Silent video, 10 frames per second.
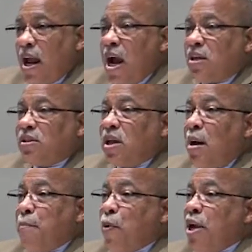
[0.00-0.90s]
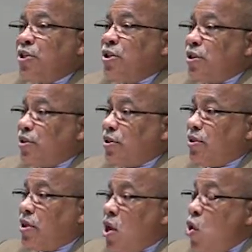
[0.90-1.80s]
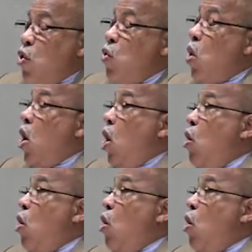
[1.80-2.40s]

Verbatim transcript: There are some preachers who